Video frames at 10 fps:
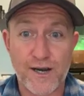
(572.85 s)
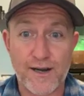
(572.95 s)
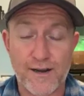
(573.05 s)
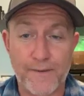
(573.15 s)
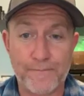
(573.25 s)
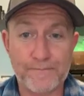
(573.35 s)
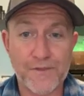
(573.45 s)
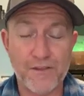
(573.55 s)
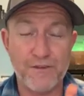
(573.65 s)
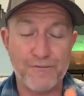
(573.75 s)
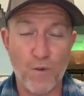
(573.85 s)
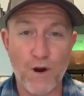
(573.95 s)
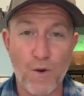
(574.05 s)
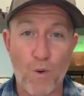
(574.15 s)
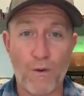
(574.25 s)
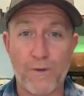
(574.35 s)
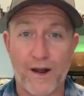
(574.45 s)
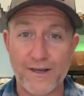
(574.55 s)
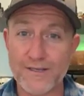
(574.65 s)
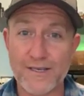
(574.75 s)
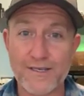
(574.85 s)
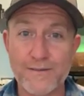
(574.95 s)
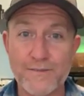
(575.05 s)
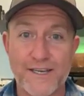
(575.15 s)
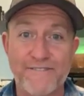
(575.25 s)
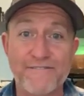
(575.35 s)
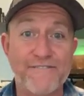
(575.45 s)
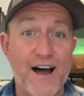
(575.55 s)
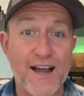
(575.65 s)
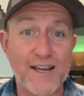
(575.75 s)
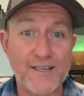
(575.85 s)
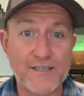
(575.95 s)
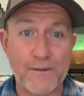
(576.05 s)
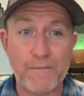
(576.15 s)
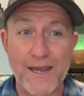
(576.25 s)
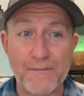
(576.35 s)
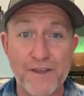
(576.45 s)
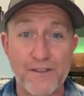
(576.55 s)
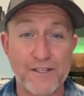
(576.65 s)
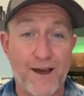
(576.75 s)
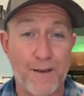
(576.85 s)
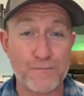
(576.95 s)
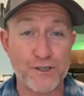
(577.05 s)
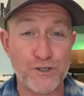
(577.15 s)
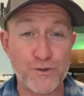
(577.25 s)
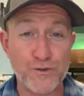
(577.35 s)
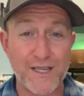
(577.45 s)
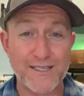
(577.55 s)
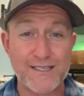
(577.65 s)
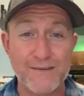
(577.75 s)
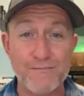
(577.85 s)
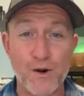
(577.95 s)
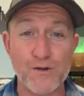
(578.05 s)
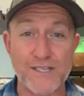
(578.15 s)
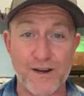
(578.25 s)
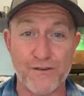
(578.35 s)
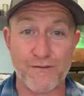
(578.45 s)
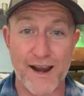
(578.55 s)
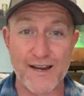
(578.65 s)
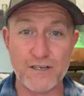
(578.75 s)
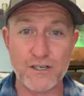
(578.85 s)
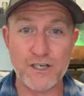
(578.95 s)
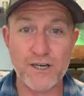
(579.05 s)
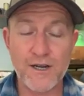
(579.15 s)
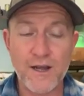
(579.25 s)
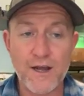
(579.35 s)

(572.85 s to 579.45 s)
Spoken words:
the 4 core body systems and find maybe the top 2 that seem most out of range.